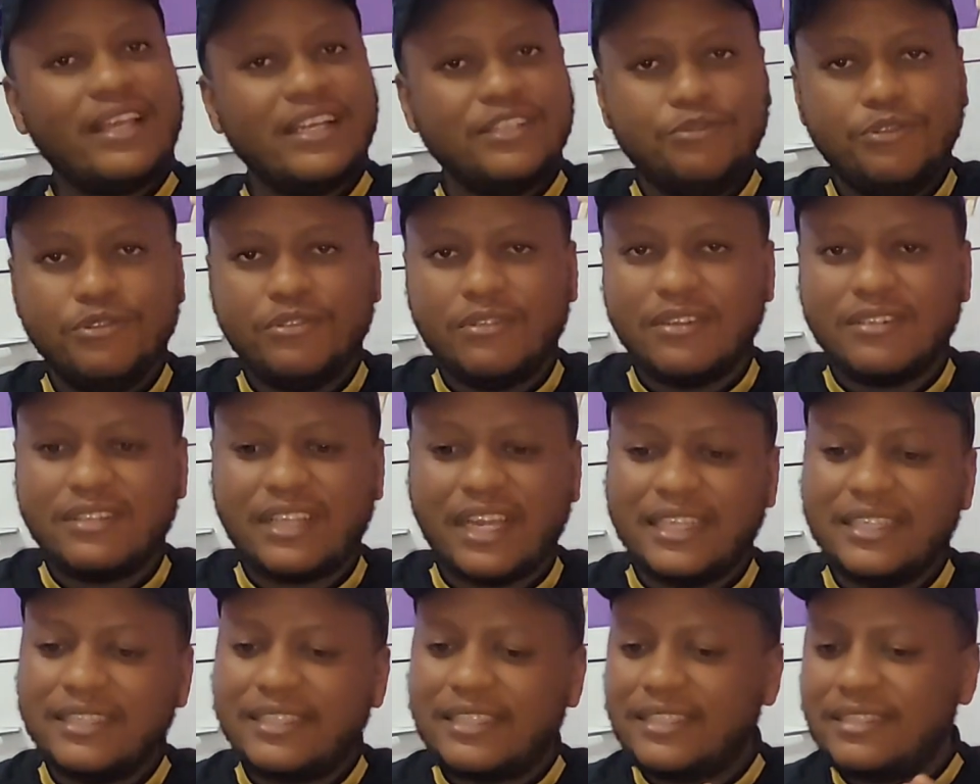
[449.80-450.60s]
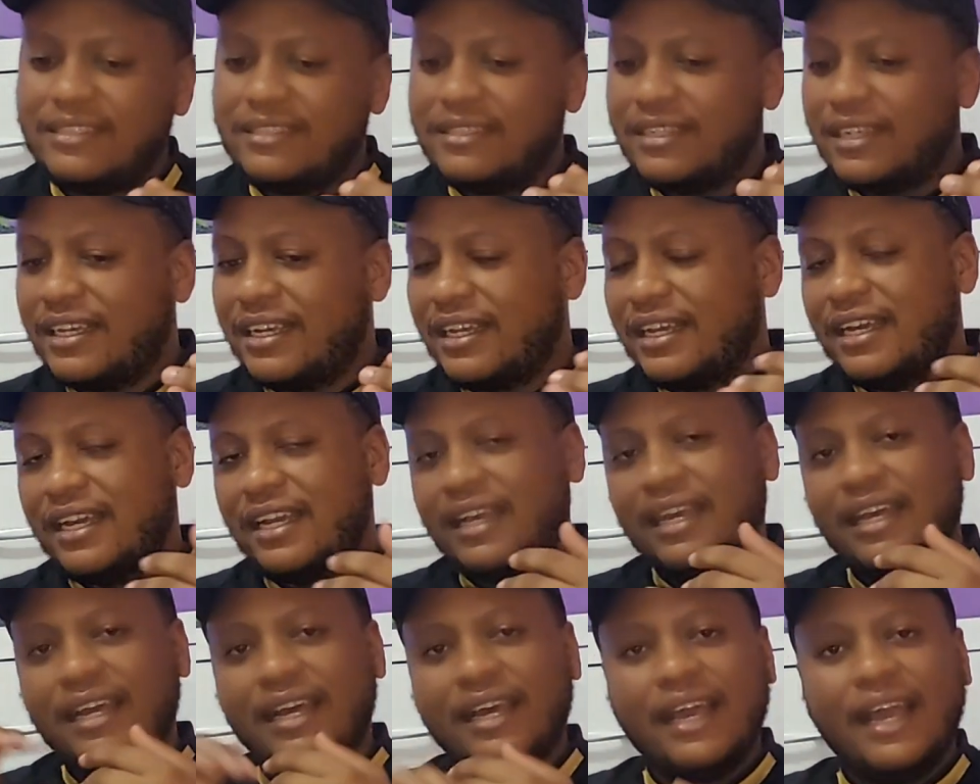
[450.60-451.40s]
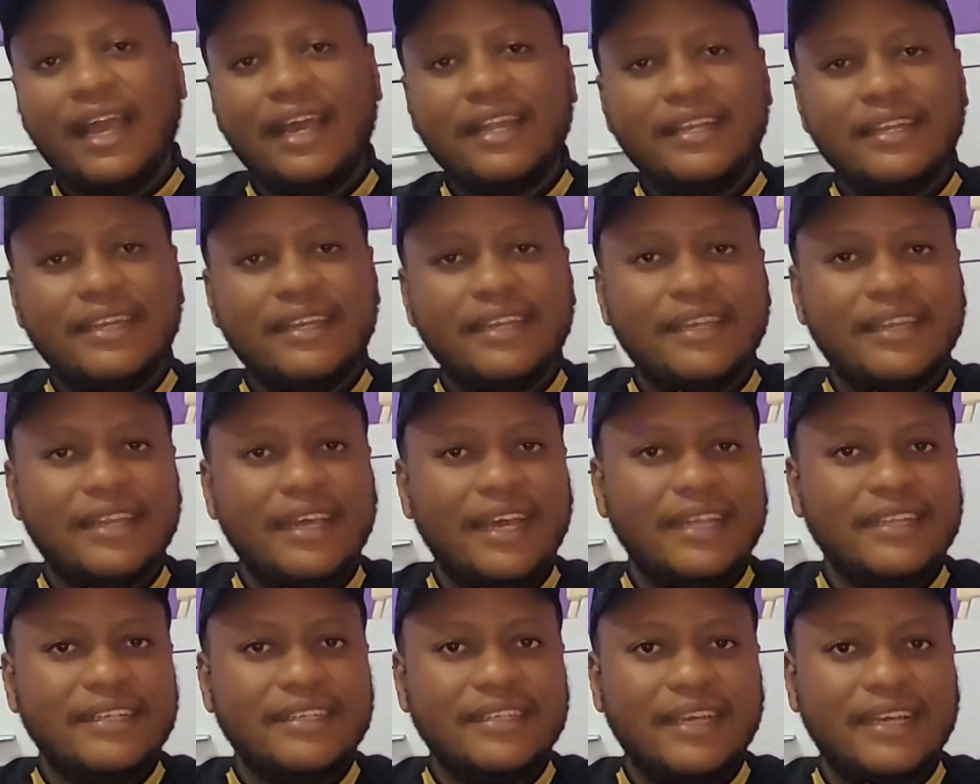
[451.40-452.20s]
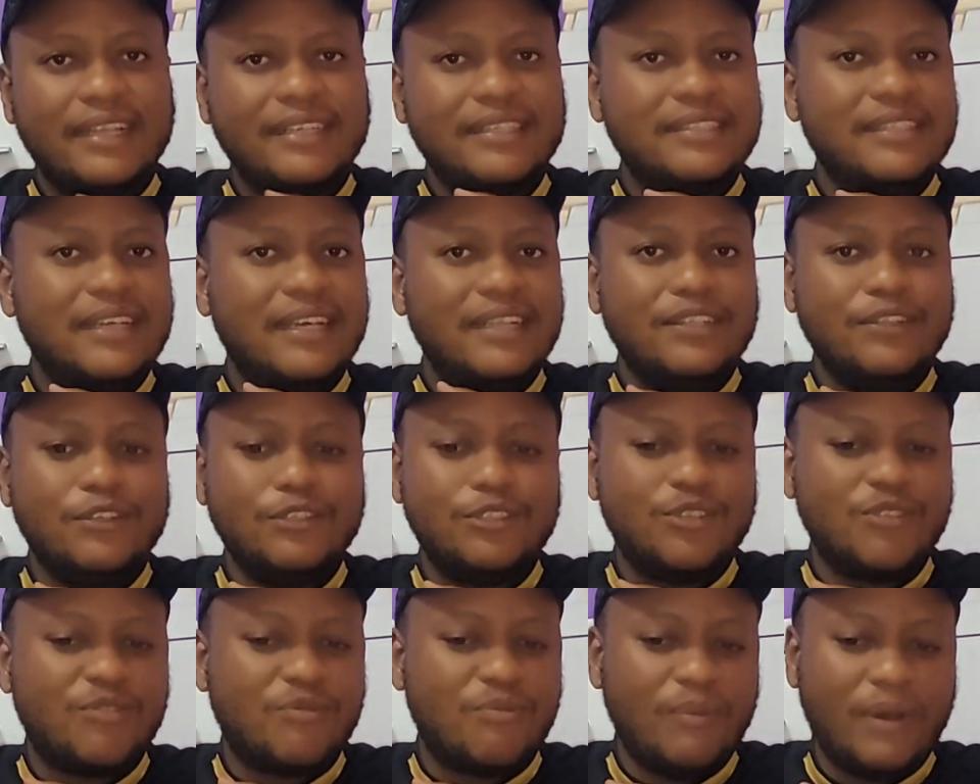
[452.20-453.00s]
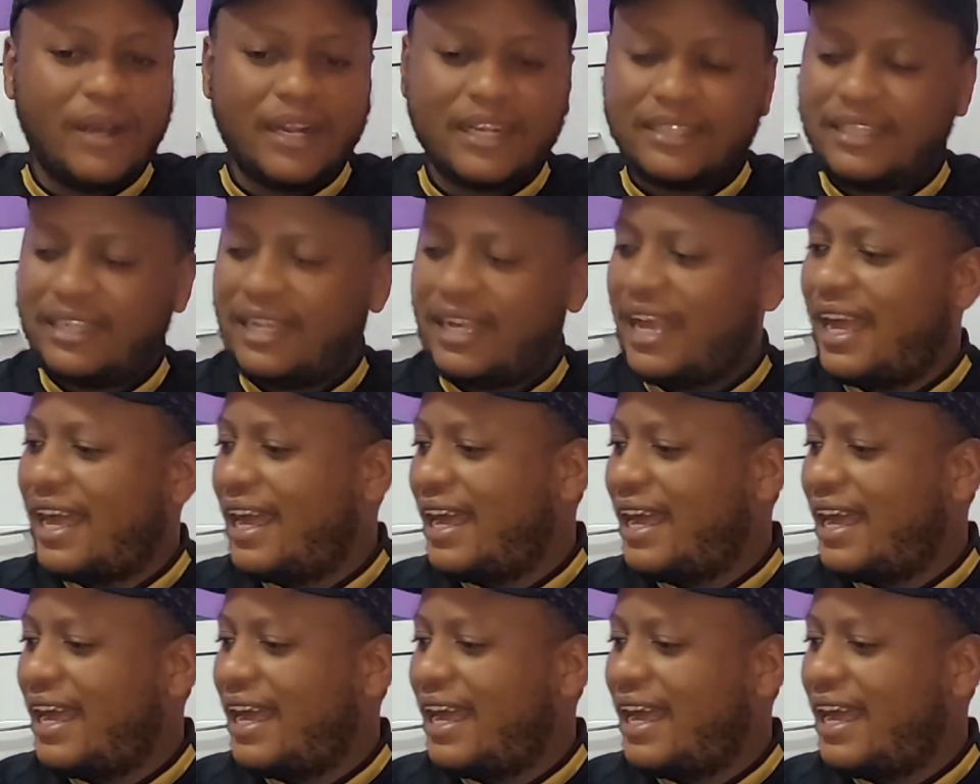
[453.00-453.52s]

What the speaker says: Sifiso Hlanti and Yusuf Mar,